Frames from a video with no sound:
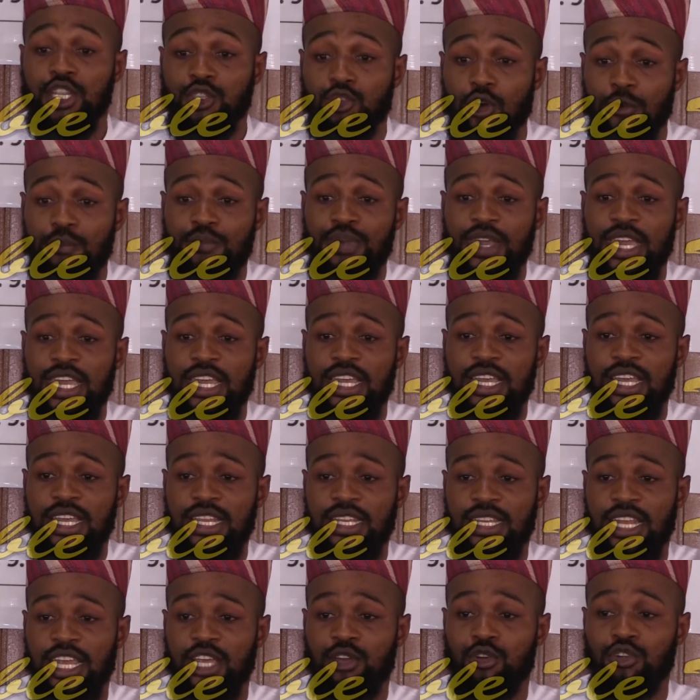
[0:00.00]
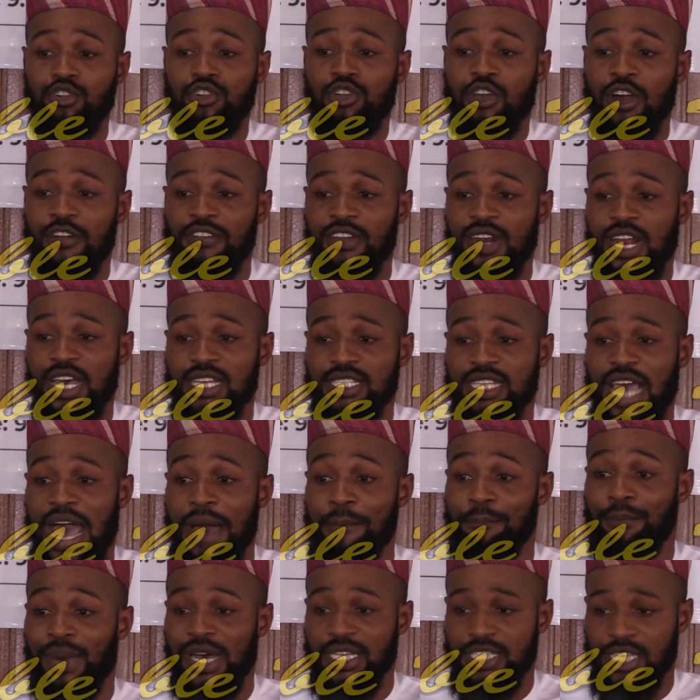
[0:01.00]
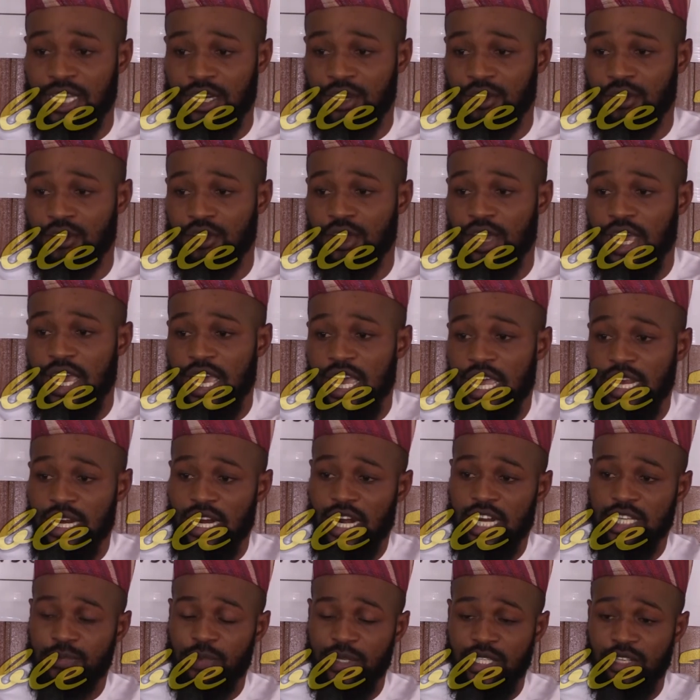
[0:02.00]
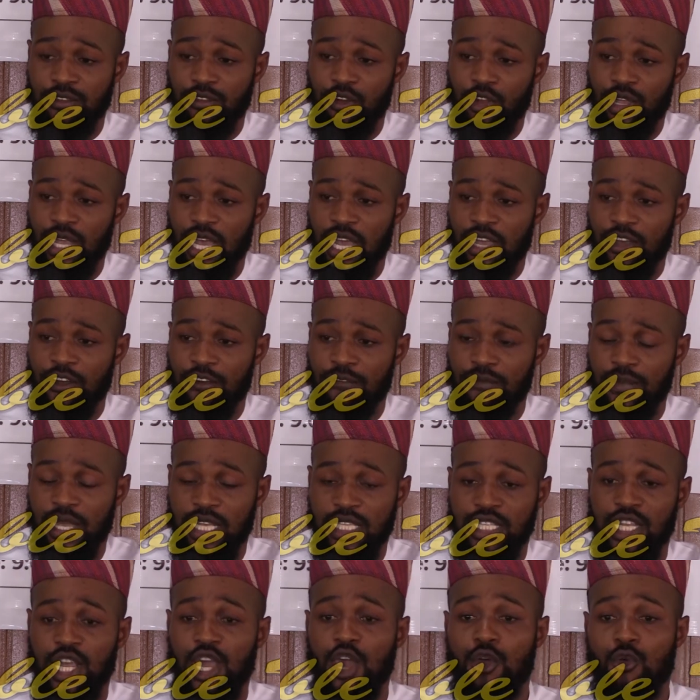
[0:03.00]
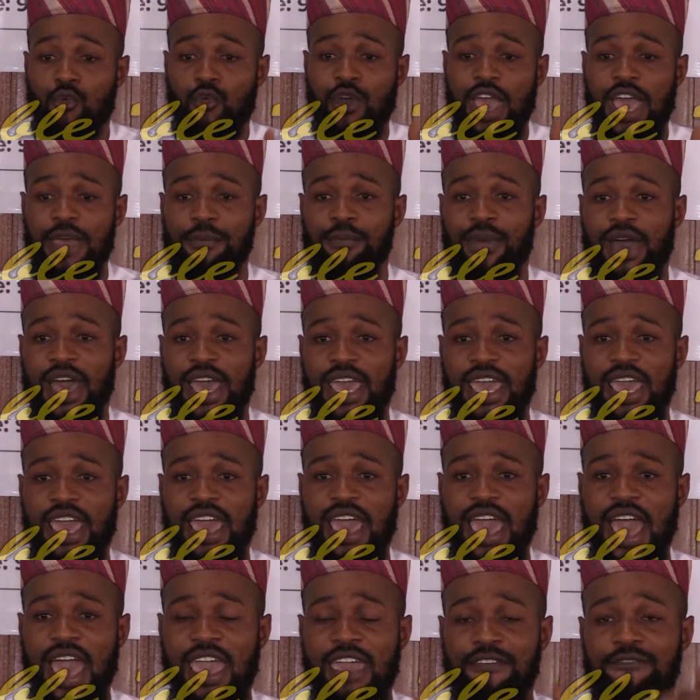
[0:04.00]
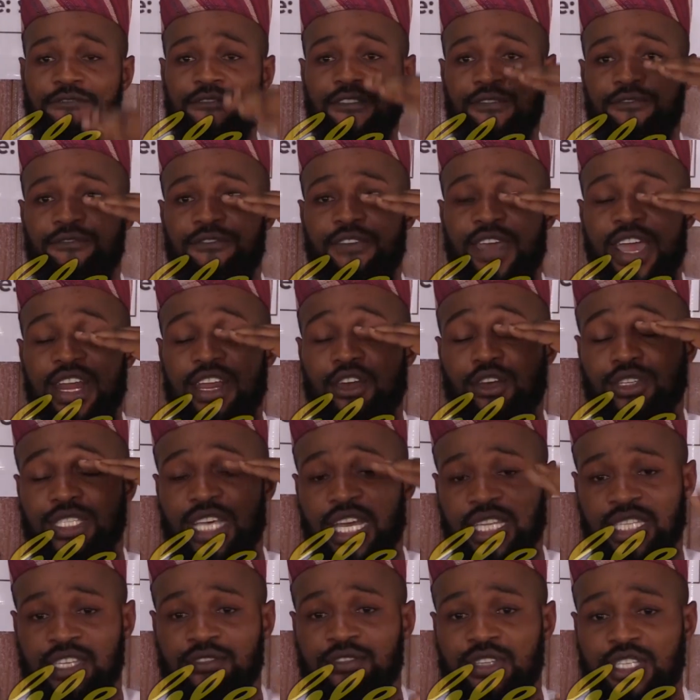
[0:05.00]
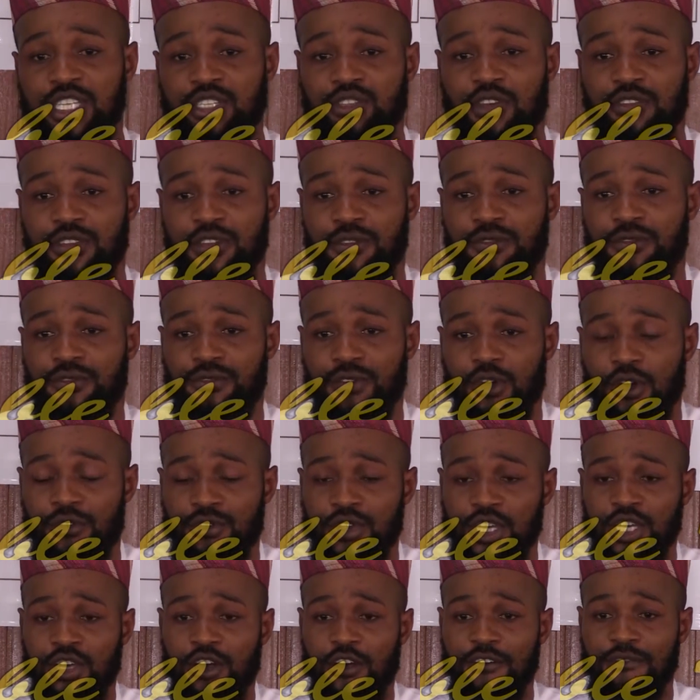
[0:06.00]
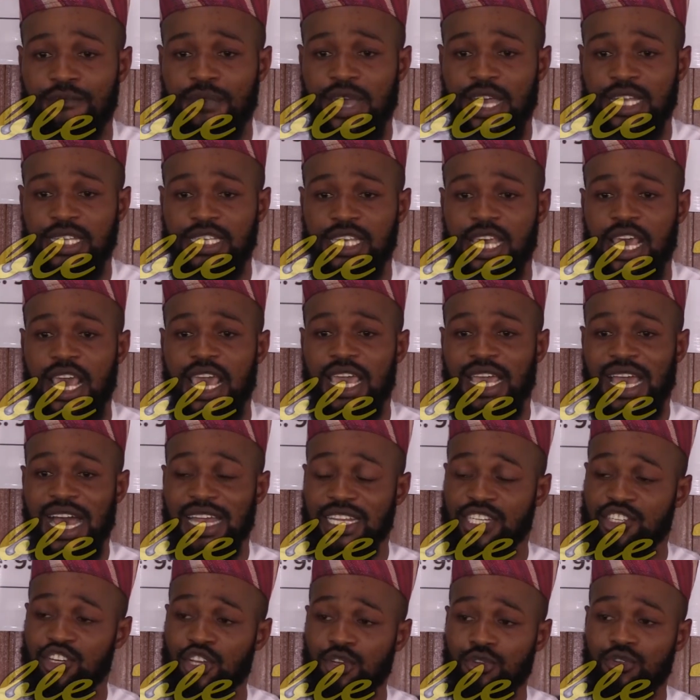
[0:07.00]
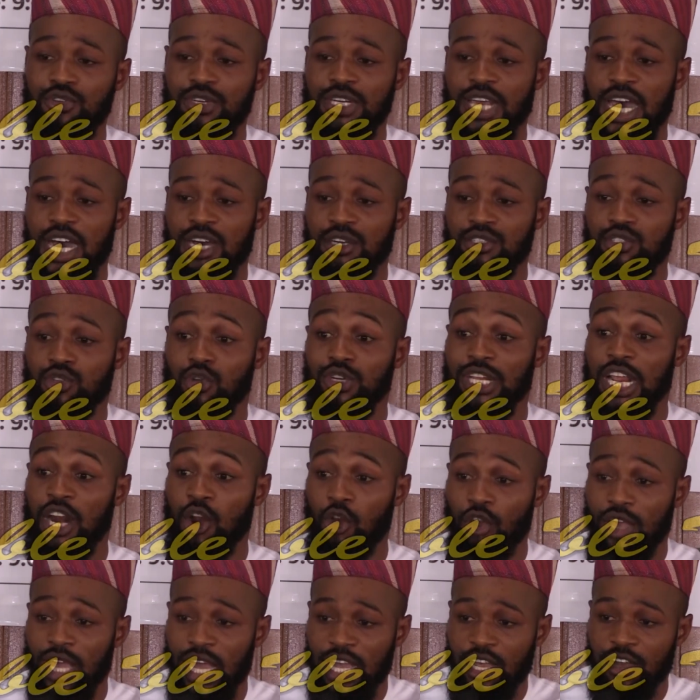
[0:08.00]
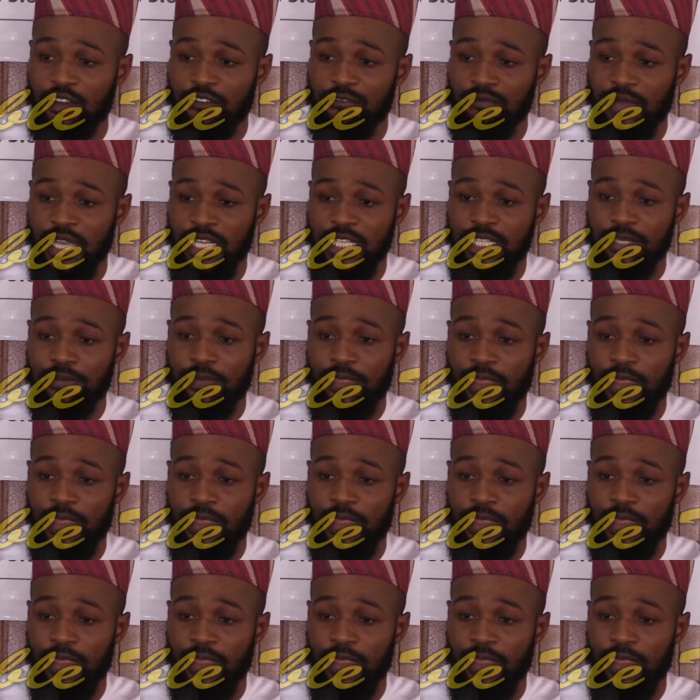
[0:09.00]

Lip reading: to be the good governance ambassador in their respective local government, whereby various activities of the government can trickle down to the local government.